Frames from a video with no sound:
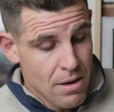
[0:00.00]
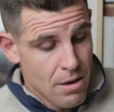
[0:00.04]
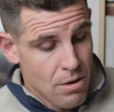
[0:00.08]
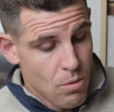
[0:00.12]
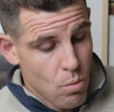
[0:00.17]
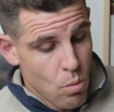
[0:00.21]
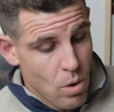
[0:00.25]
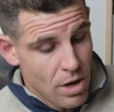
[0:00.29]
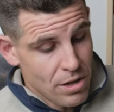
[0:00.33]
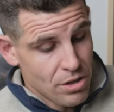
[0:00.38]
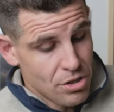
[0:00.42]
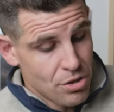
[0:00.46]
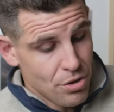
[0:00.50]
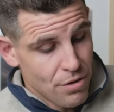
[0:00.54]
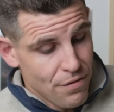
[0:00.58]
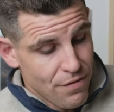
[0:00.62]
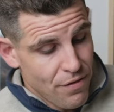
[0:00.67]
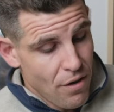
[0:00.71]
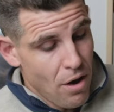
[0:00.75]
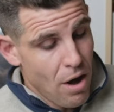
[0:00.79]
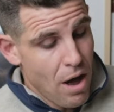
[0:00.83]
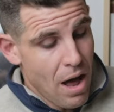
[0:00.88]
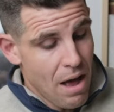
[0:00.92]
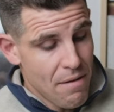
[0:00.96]

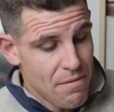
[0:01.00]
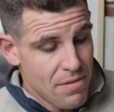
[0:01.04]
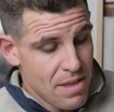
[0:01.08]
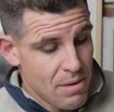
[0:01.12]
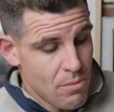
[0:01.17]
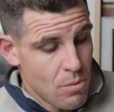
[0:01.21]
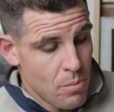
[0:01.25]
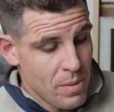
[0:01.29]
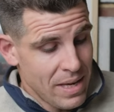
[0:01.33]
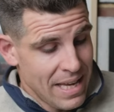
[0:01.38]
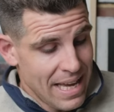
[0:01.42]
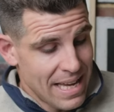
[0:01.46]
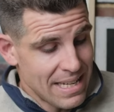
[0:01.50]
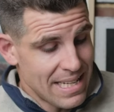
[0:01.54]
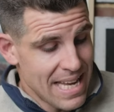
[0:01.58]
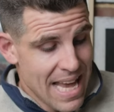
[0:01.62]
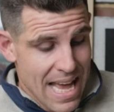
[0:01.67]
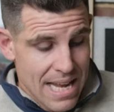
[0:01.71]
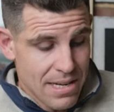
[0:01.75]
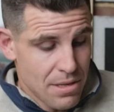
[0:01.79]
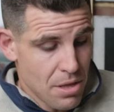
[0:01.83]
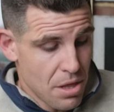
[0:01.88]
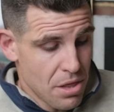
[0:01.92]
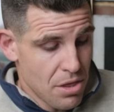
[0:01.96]
1.25. Then when we get
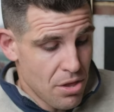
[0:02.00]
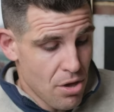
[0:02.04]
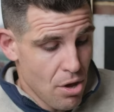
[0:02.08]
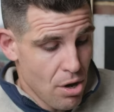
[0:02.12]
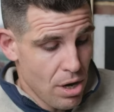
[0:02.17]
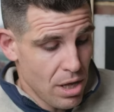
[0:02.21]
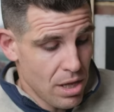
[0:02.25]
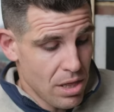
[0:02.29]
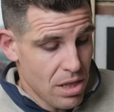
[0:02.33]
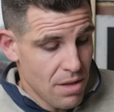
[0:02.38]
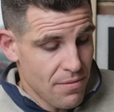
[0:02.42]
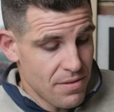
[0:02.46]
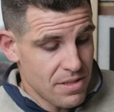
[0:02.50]
down to 30th of a